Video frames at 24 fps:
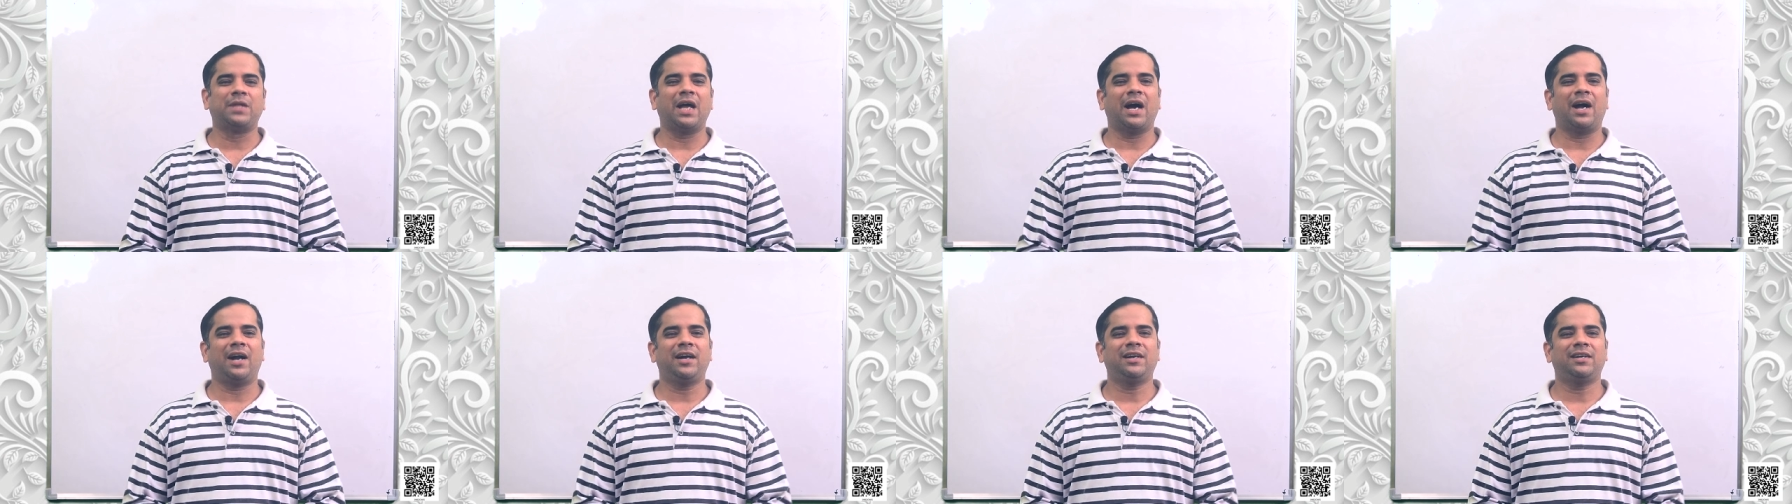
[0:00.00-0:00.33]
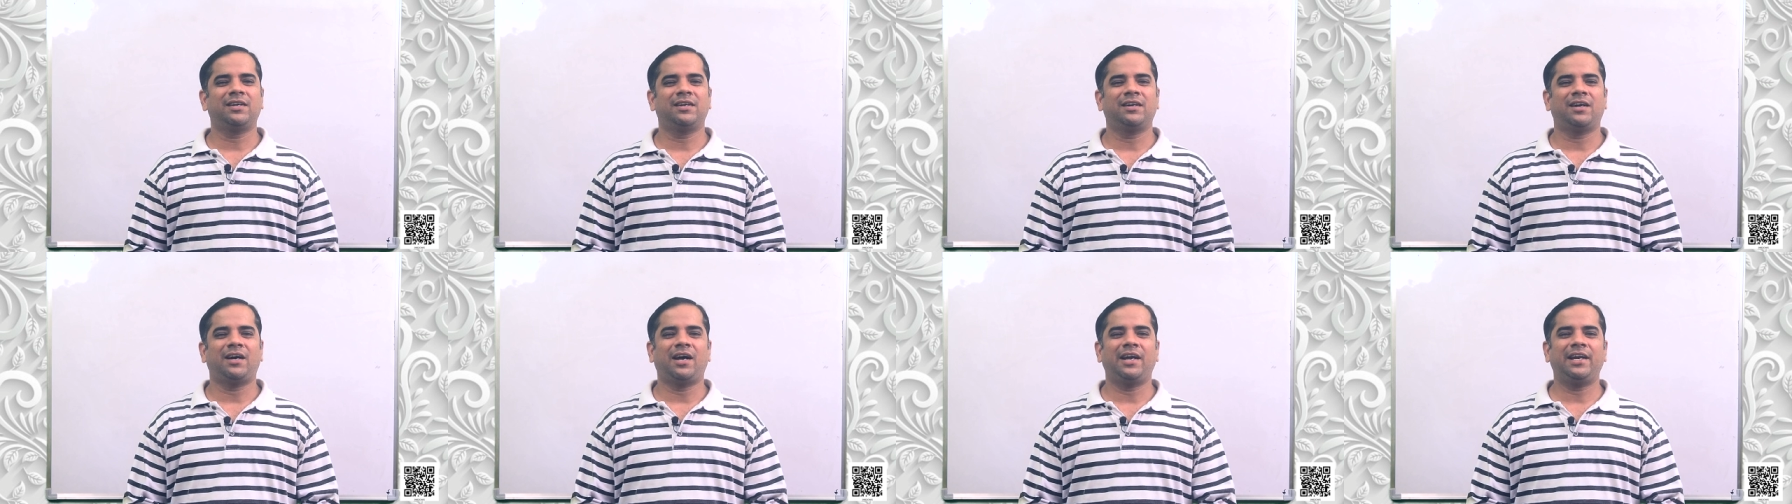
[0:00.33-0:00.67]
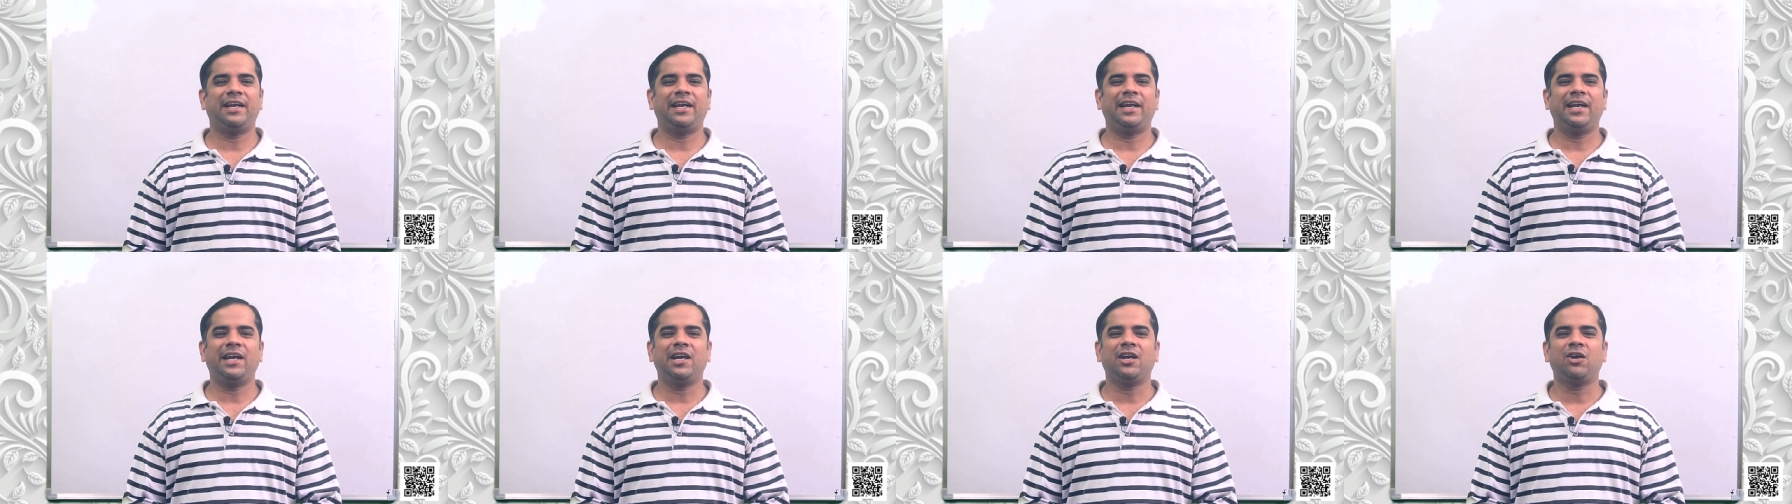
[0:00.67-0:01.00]
that
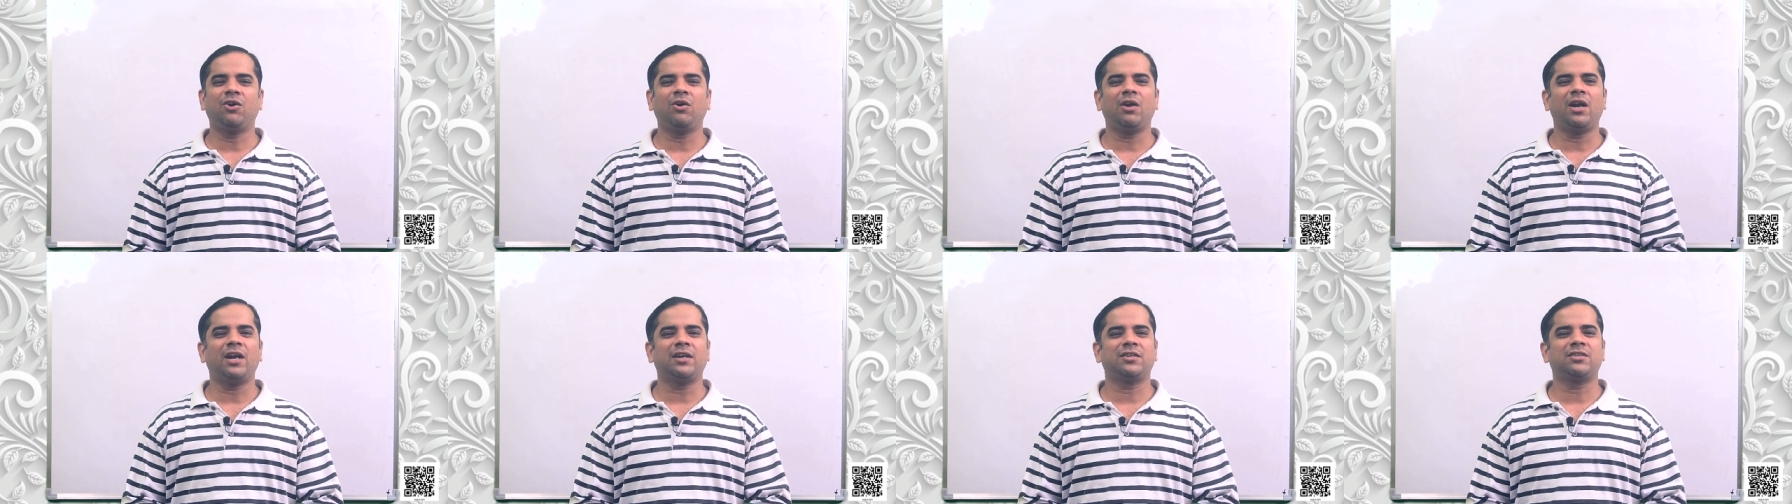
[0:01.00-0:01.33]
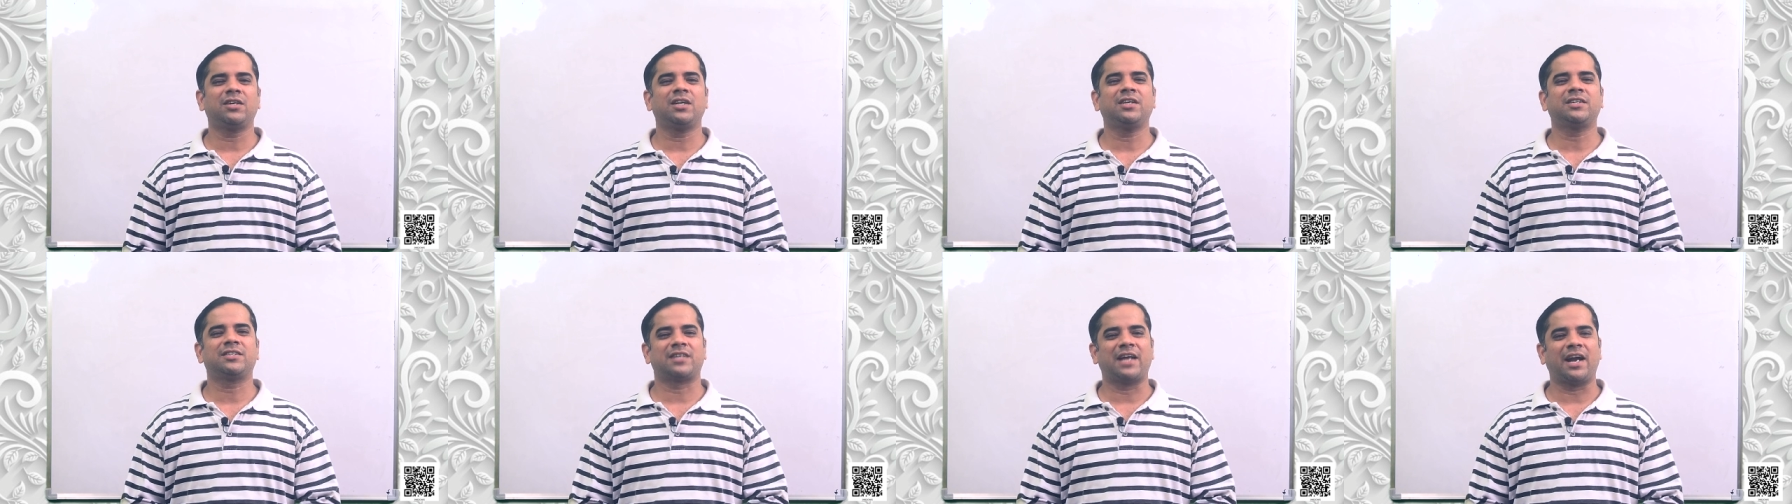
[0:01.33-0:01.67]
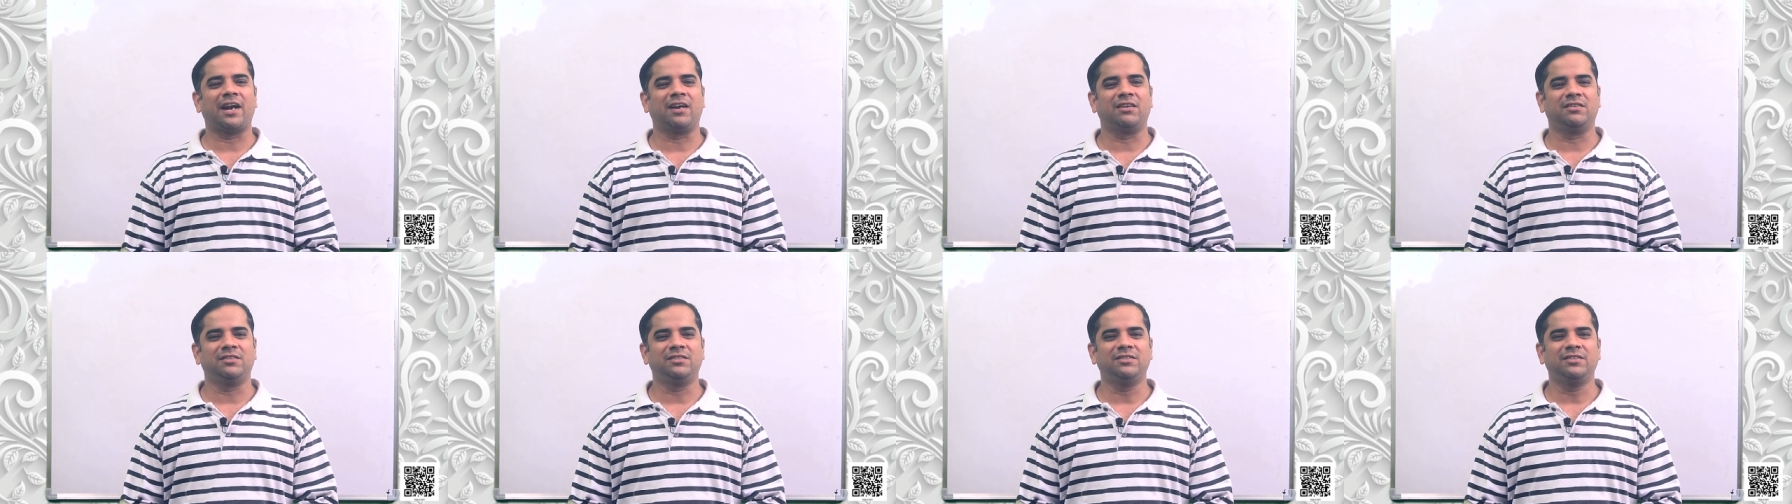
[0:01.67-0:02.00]
an equilateral
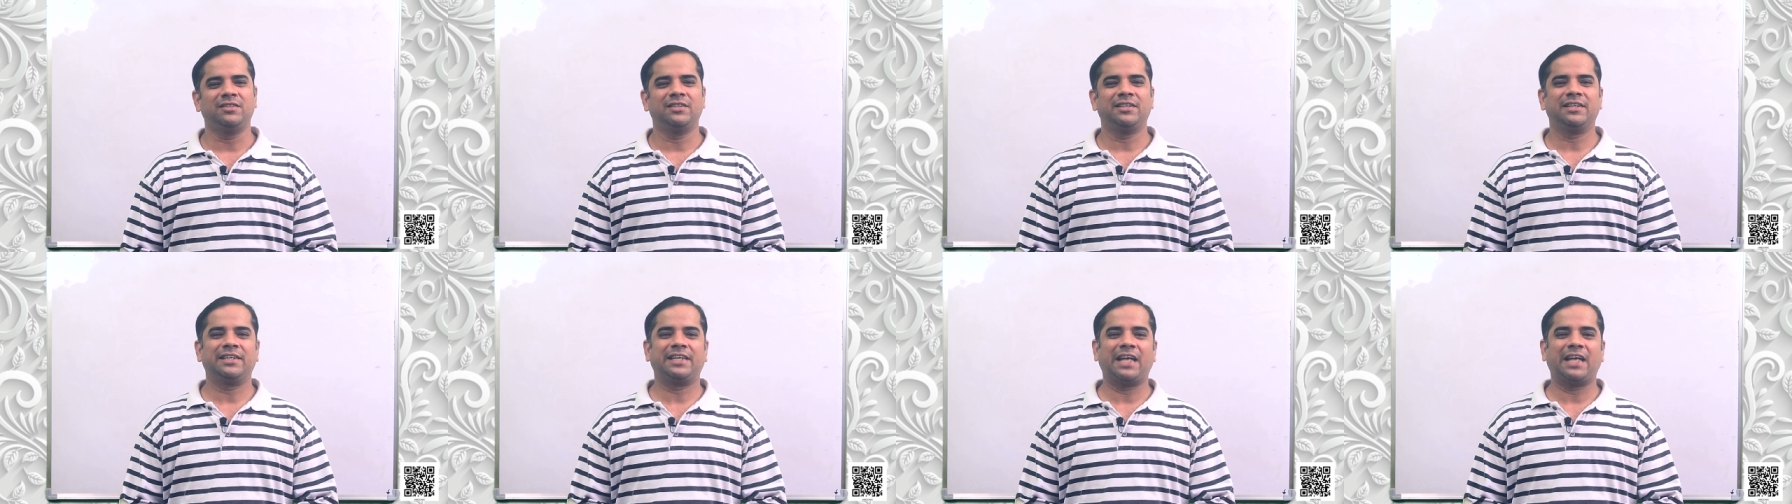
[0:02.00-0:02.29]
triangle